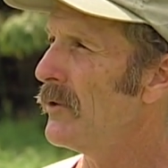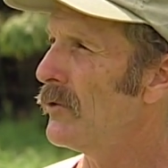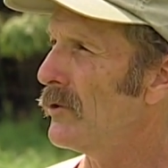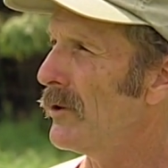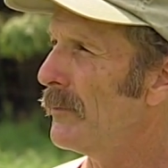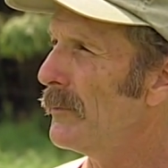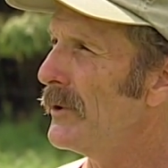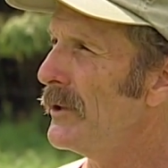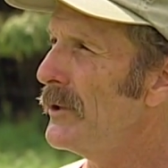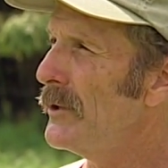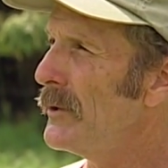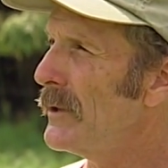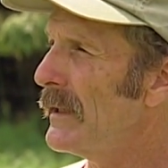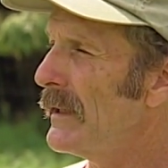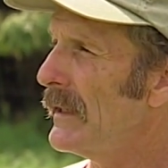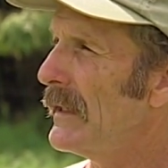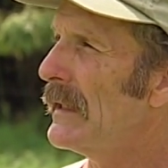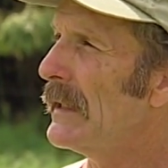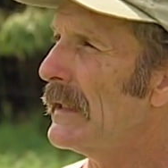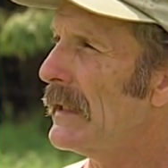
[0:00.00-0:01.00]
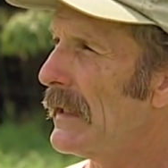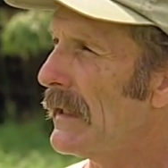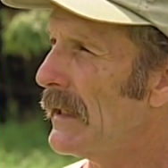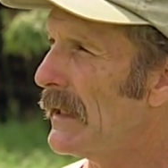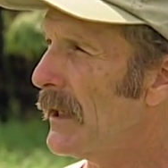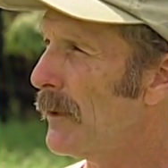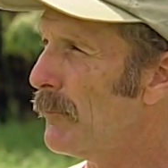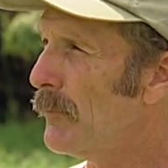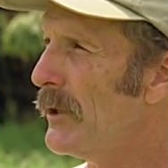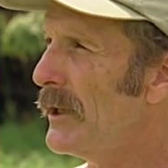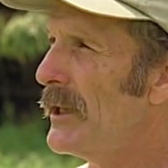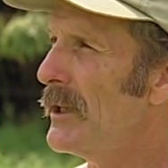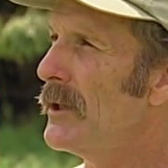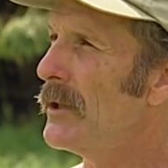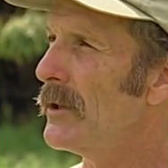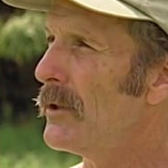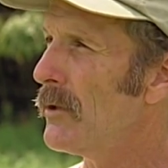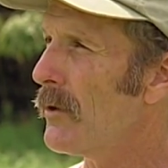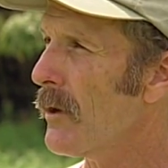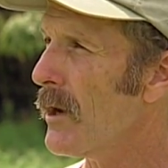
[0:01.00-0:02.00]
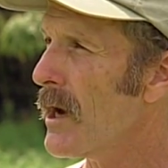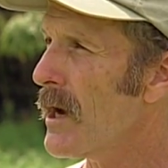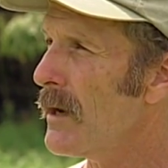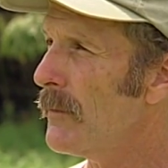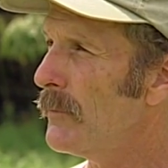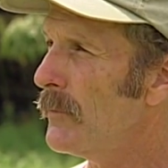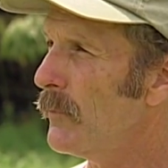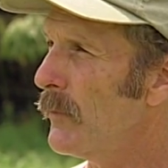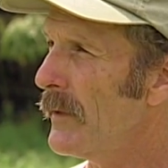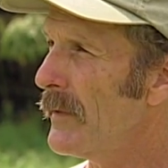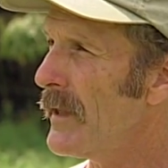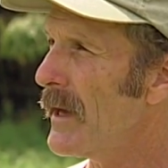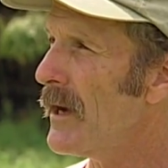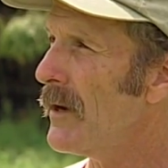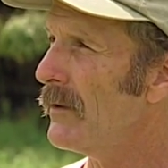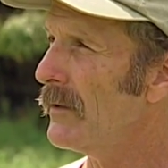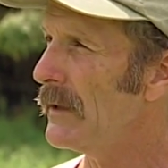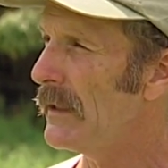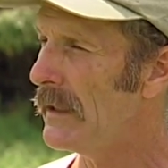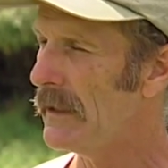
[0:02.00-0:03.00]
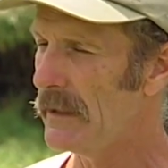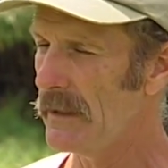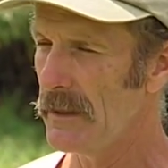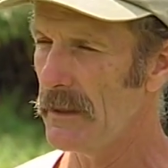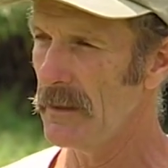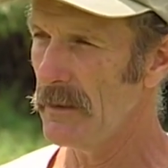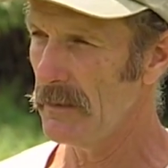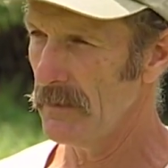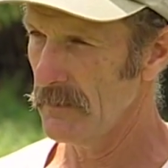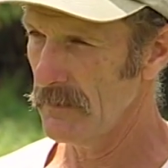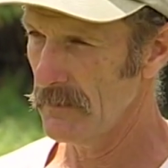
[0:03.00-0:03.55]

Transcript: Normally you can get a pretty good crop without any